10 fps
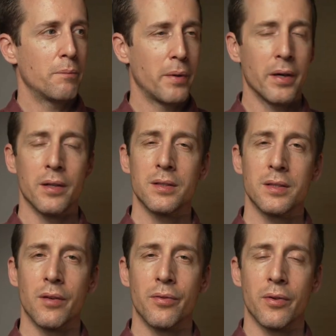But
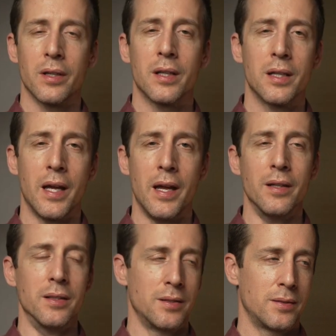suffering can
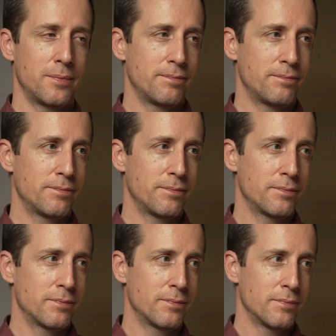end.
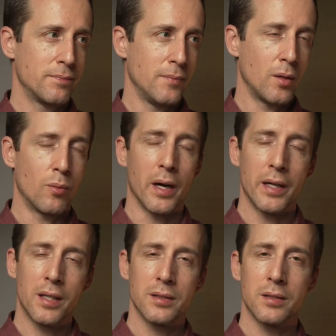Why
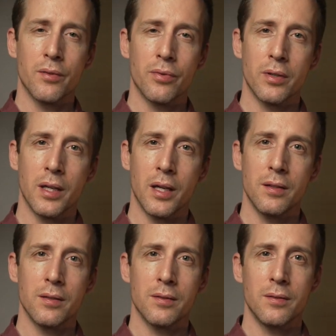can suffering
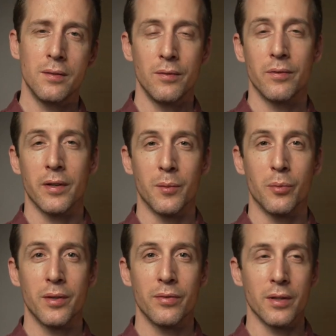end? Very
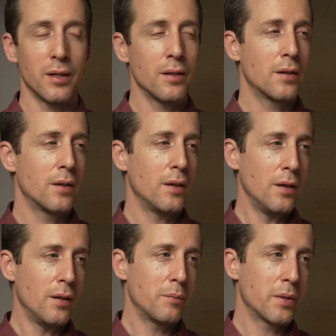briefly,
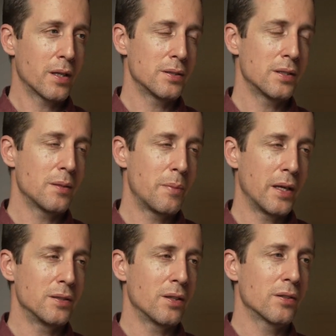because it
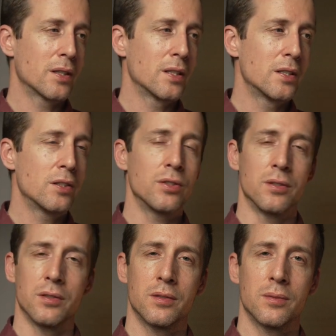depends on
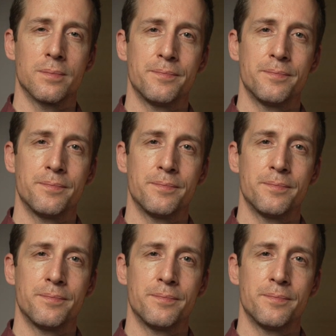conditions.